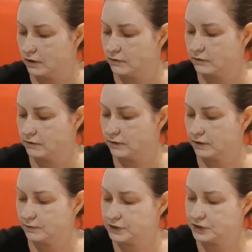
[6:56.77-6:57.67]
So
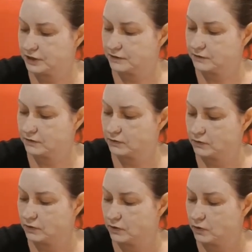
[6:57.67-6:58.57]
now we just
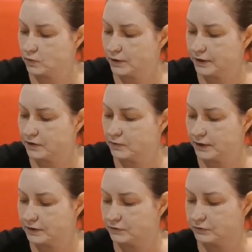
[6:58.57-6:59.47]
work our
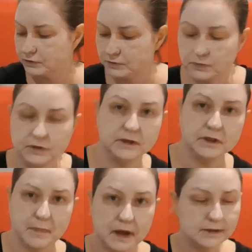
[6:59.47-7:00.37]
way through removing
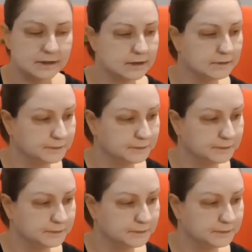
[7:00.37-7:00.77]
the mask.